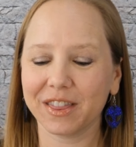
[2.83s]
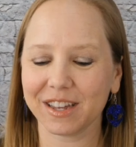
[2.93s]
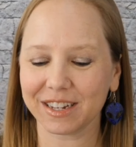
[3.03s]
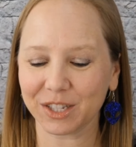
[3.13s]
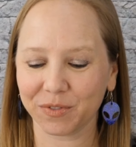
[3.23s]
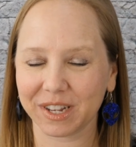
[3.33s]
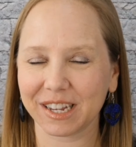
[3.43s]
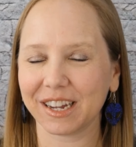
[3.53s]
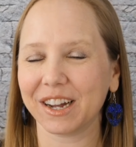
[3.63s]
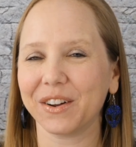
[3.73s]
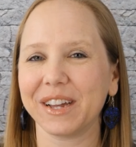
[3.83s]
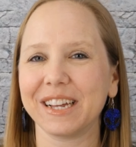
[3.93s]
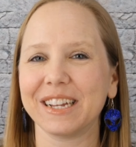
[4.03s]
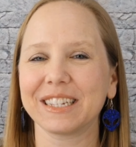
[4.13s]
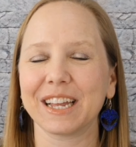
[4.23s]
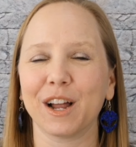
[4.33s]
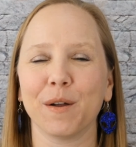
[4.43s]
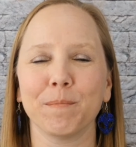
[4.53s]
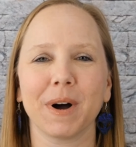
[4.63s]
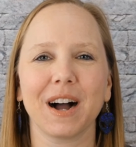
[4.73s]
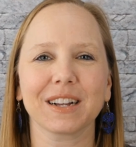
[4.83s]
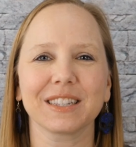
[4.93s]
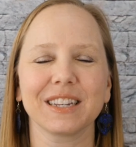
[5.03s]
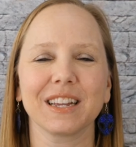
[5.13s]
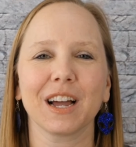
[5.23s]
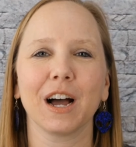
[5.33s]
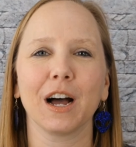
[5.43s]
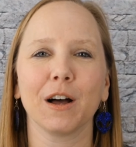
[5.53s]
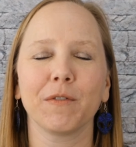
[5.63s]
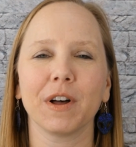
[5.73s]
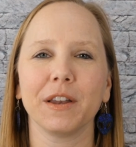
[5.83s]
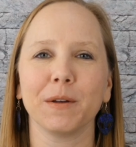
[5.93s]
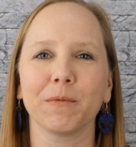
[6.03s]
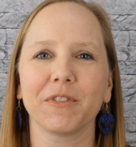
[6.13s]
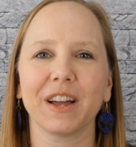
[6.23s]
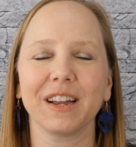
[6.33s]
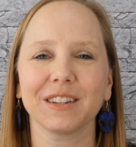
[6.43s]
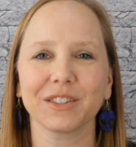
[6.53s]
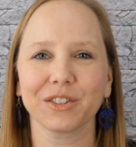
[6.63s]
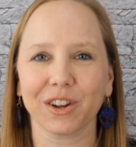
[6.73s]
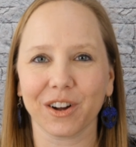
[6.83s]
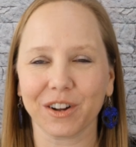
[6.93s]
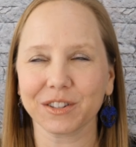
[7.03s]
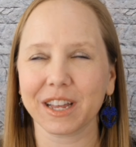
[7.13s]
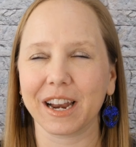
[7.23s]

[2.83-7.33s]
This video is an unboxing of a Nympheas dolls,